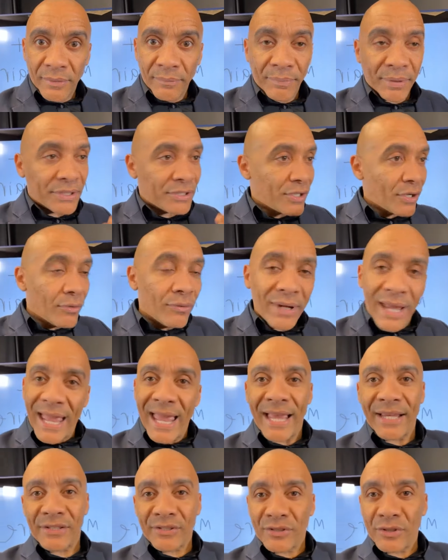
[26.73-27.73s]
But don't
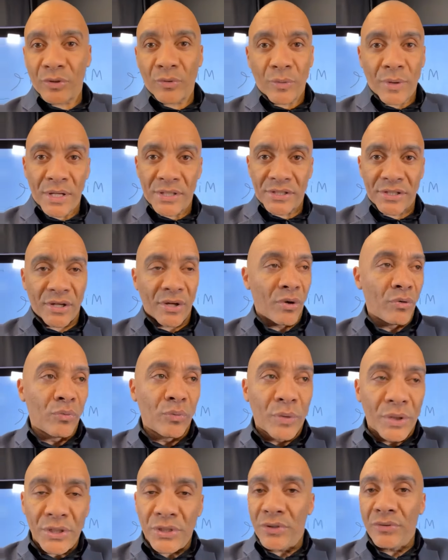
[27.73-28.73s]
ask the question on
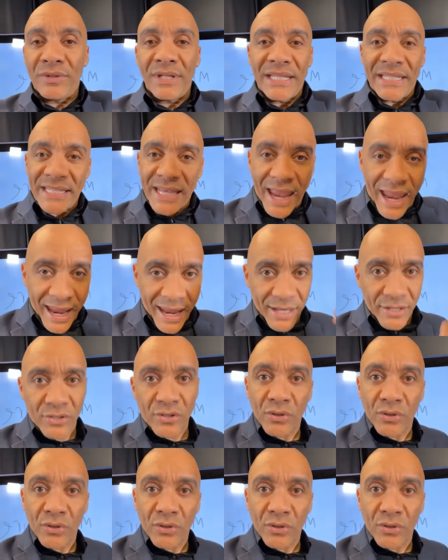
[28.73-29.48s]
what you need to add